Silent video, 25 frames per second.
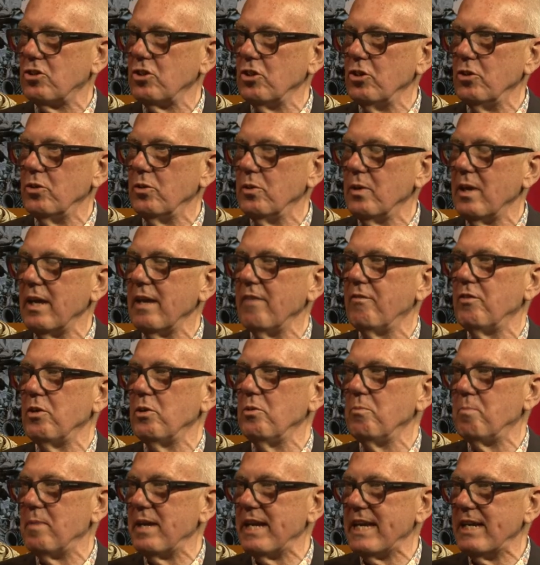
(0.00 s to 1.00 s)
you if
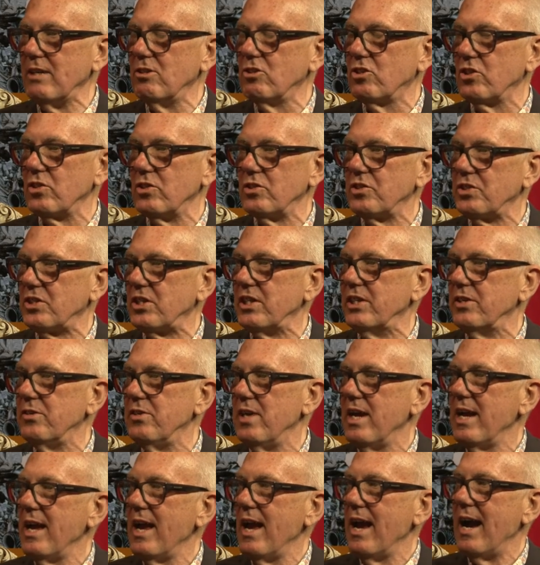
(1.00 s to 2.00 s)
you'd be interested
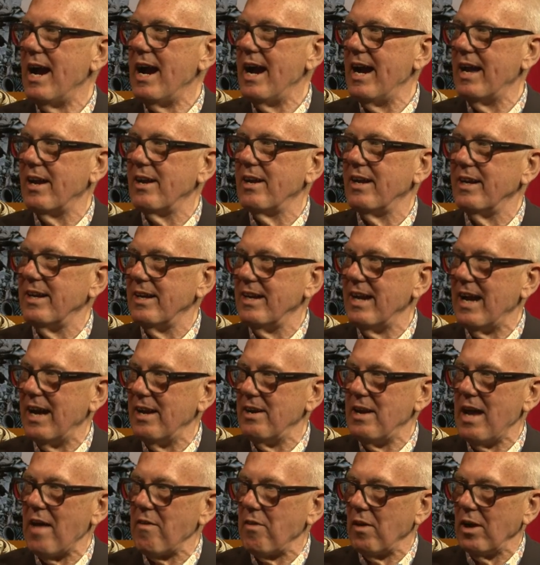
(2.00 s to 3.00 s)
at a,
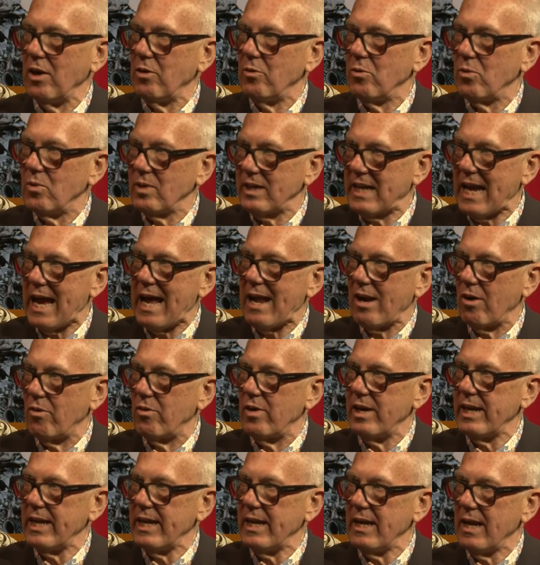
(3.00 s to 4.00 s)
another little
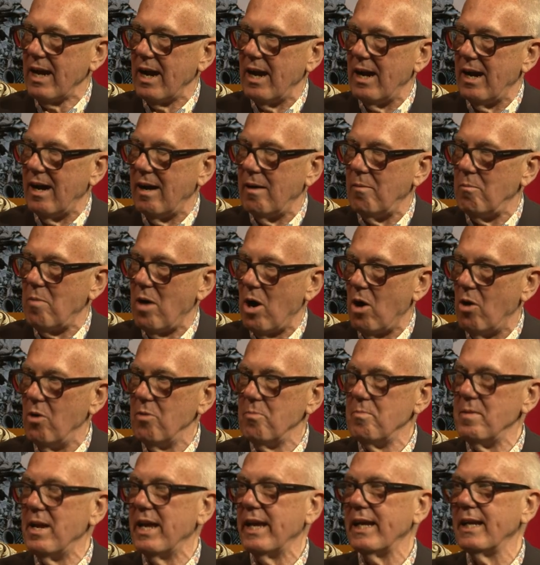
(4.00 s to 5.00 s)
gallery um,
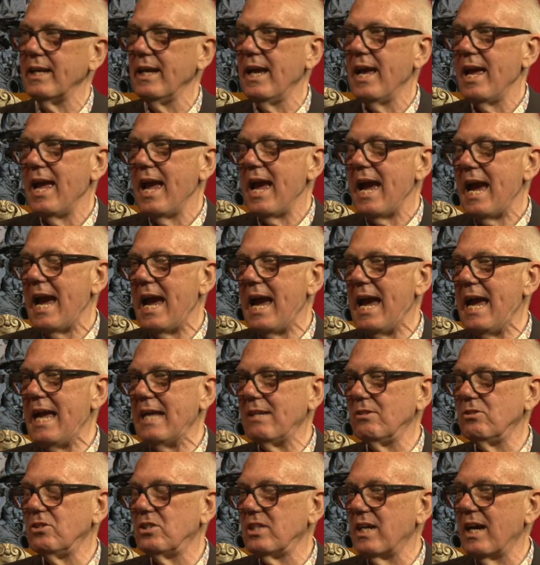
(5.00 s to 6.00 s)
opening, yeah.
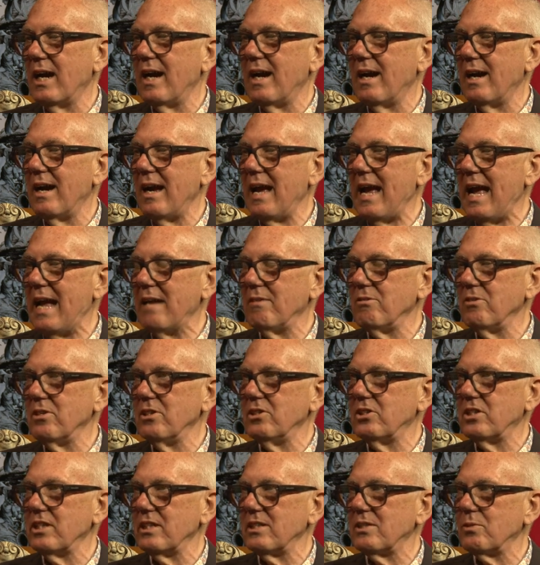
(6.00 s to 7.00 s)
and uh, and you
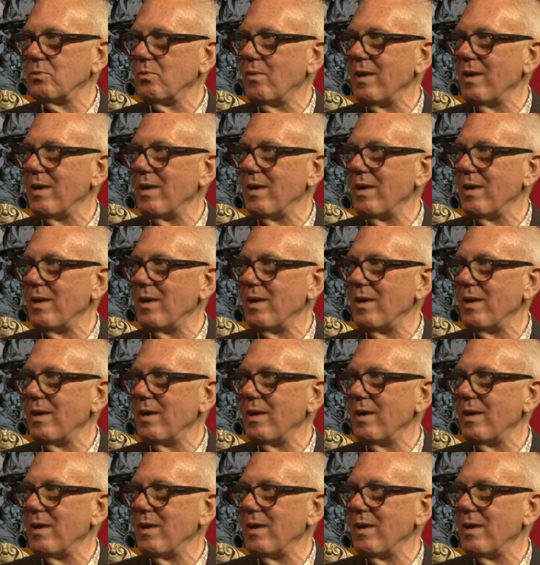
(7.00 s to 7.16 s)
ah. just